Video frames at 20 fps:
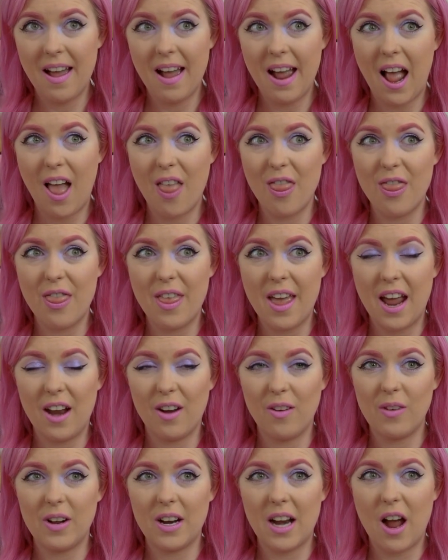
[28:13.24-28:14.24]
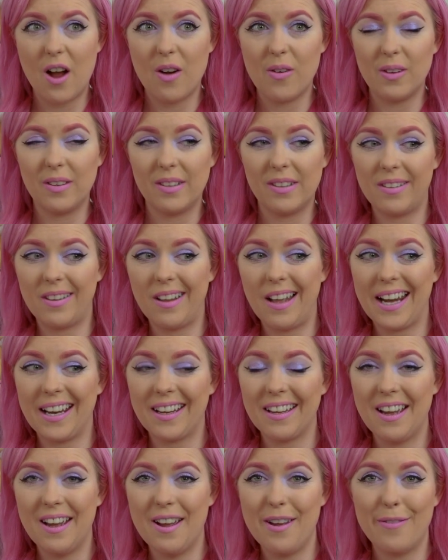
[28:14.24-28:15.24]
And then when I was
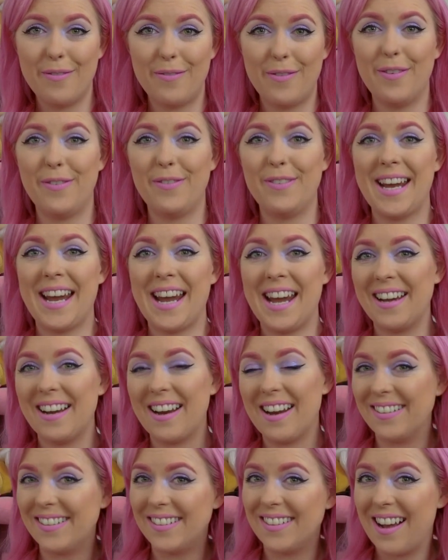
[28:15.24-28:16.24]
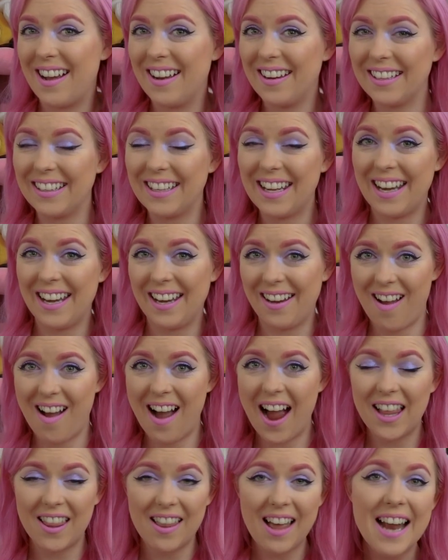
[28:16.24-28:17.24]
like 15, I started getting
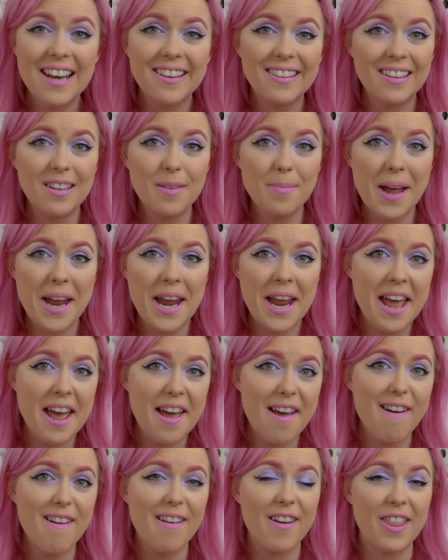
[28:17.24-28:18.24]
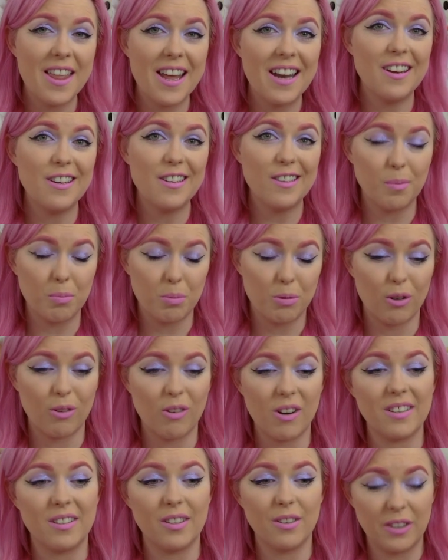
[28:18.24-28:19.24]
highlights in my hair, and then it just
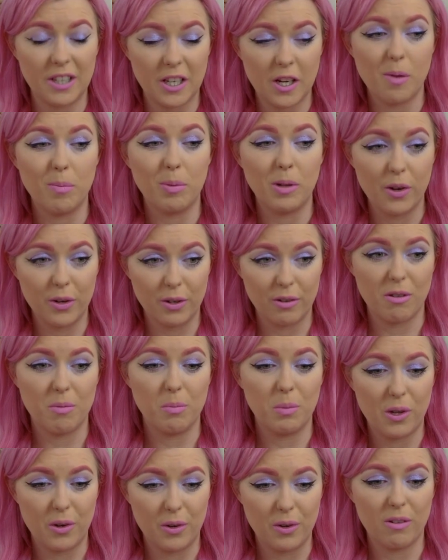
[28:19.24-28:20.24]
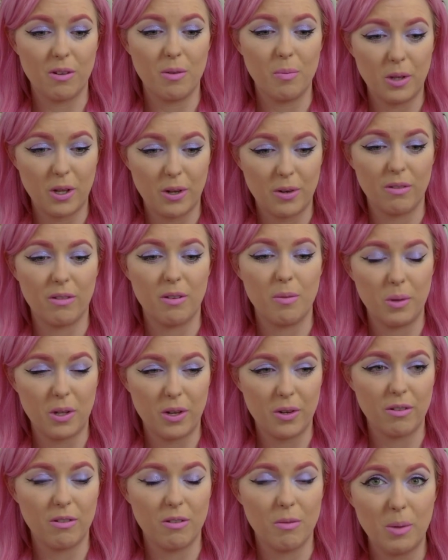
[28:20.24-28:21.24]
progressively got blonder and blonder and blonder and
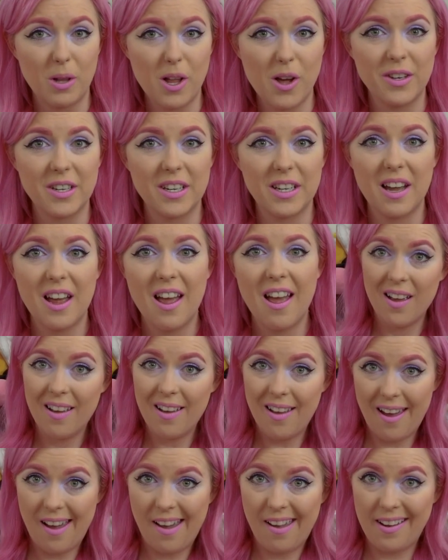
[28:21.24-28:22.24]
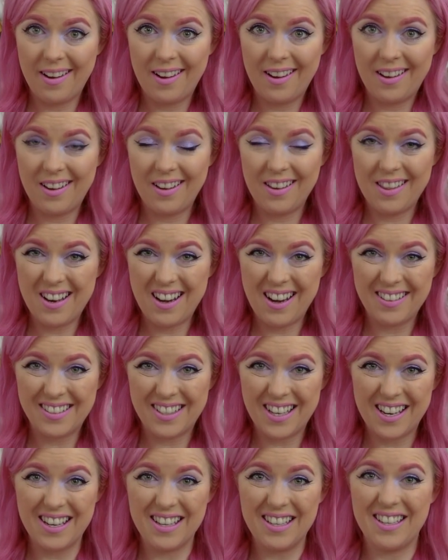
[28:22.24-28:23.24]
blonder and blonder. And then I
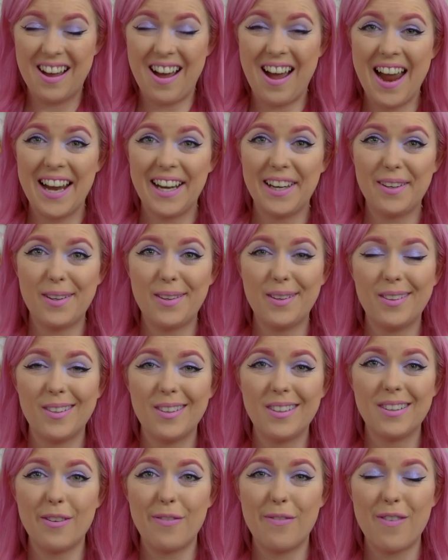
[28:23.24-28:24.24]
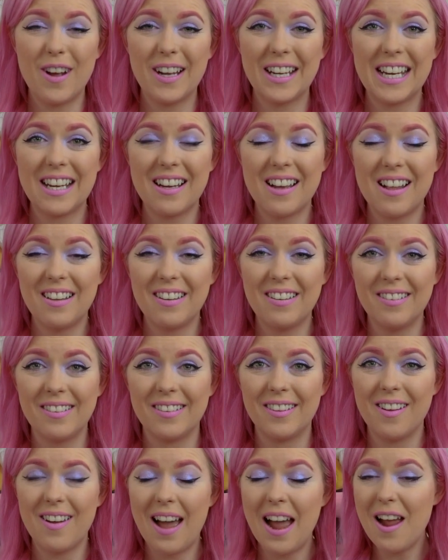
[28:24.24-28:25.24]
started dyeing it all sorts of funky colors,
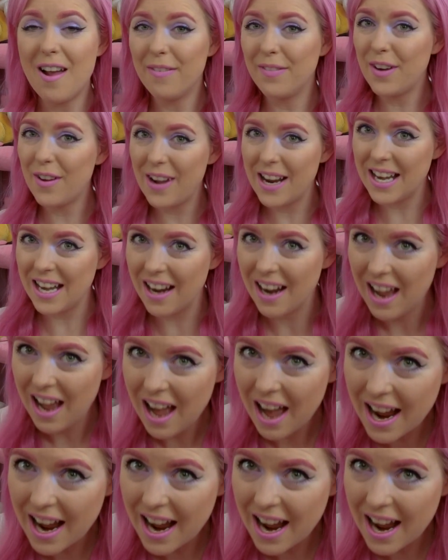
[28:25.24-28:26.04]
so I have no idea.